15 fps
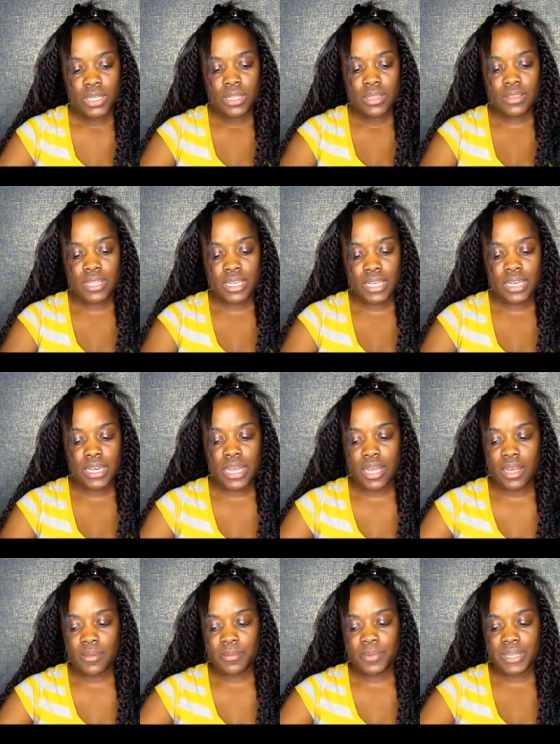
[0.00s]

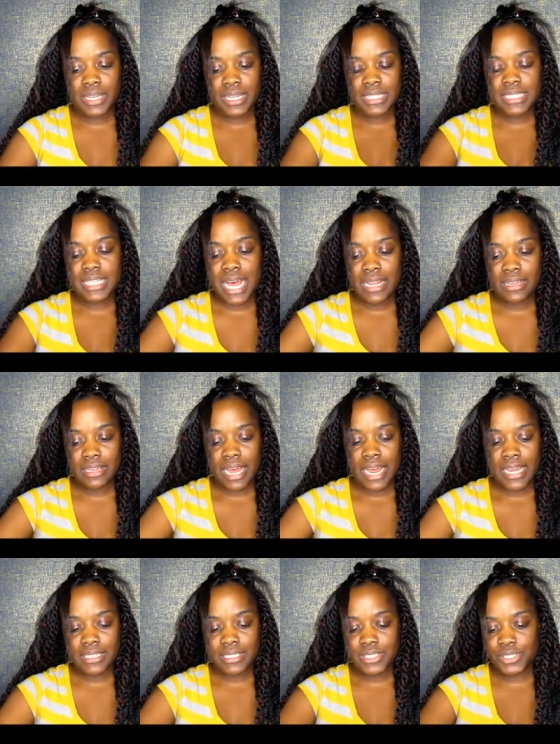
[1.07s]
Then because I
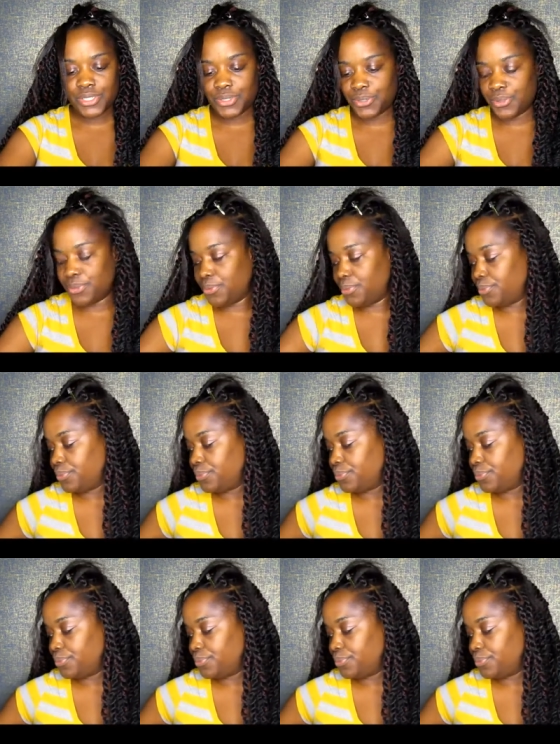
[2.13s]
like to,